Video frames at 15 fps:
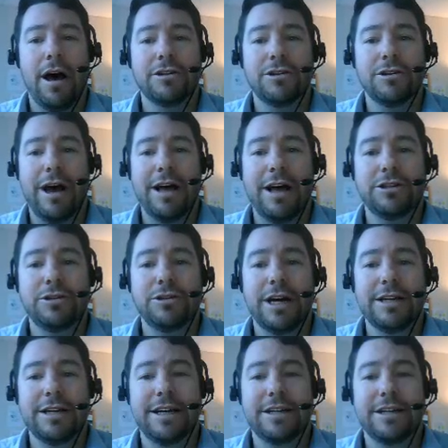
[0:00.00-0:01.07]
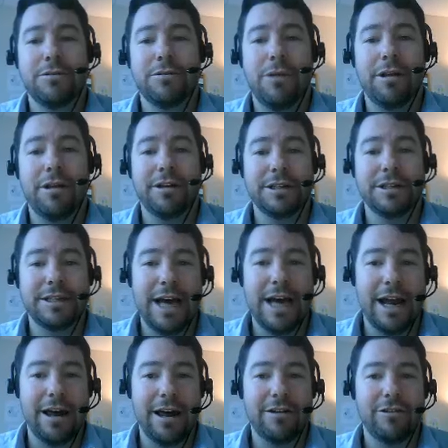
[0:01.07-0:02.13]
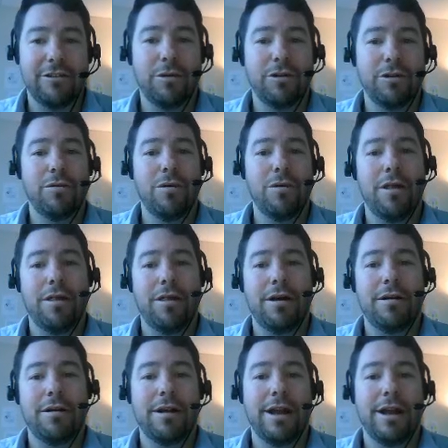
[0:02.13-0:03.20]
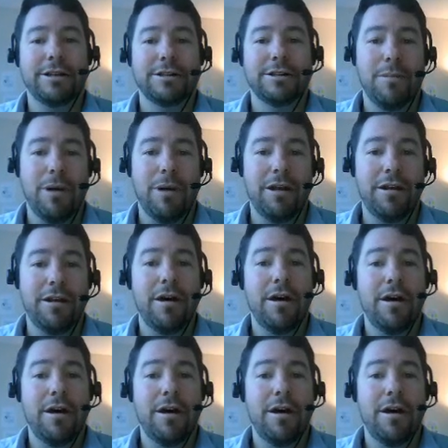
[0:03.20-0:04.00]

So as you guys get your monthly data, so when you run it next month,